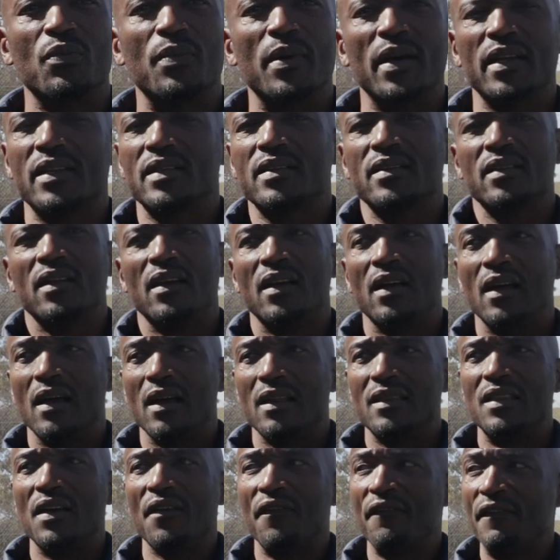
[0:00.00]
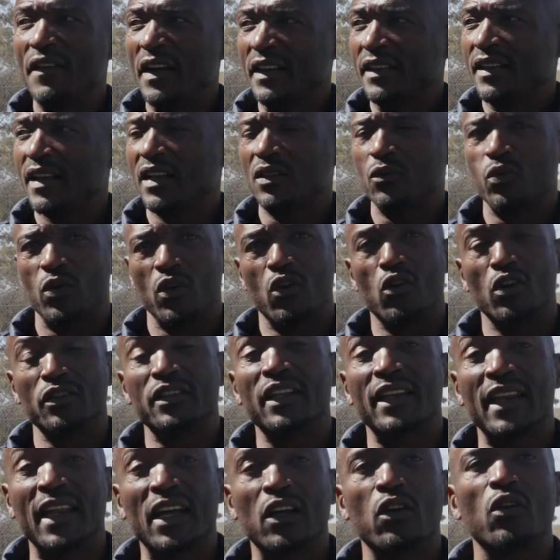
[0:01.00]
But the fact that we got
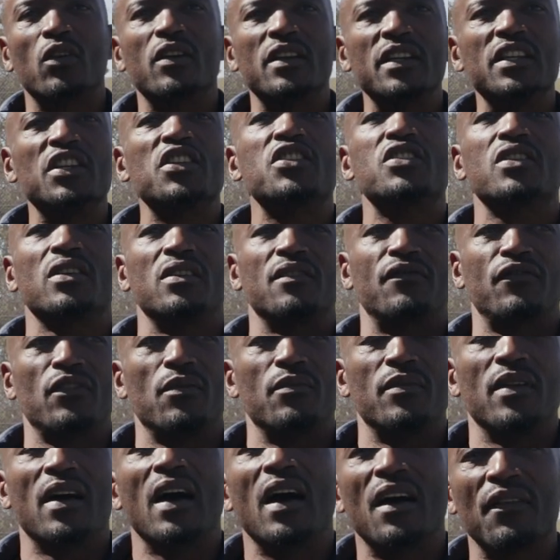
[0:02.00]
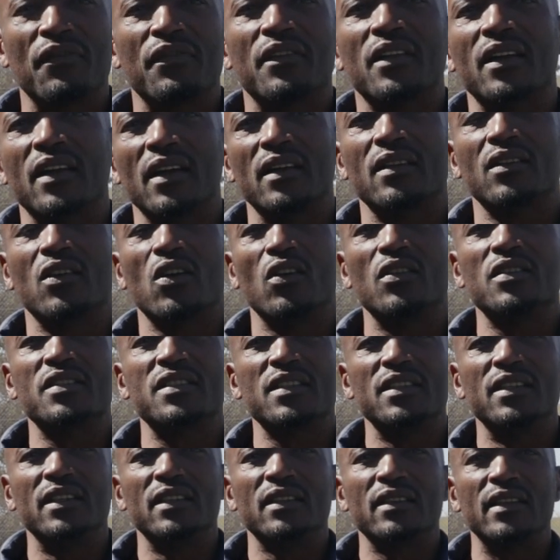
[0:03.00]
recognition from the African
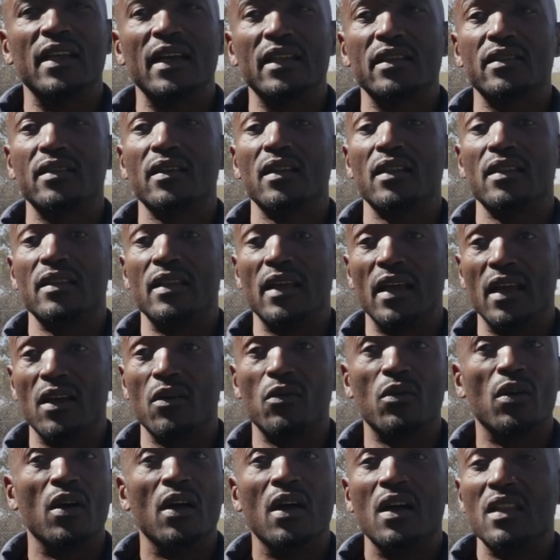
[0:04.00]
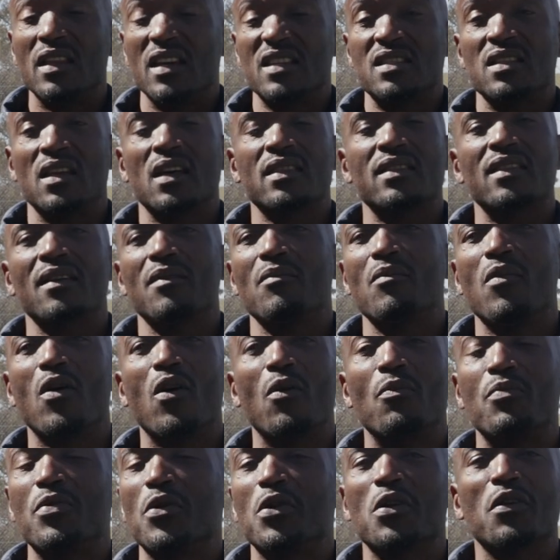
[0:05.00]
continent, that there's nothing
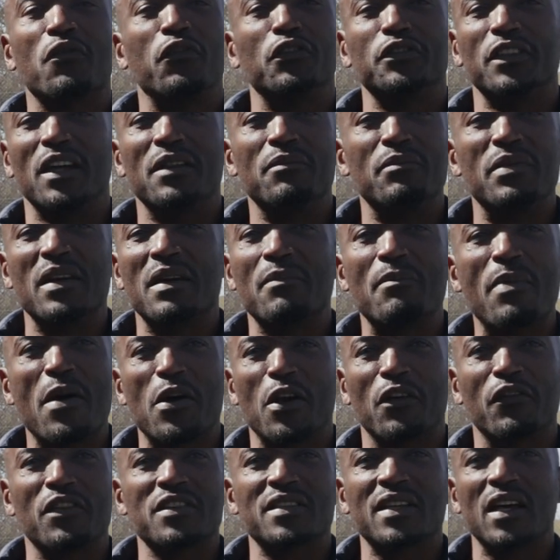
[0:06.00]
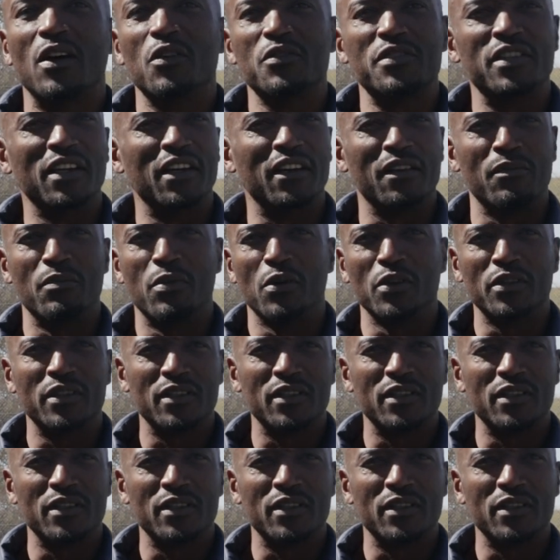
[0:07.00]
more beautiful than being part of a scouting report.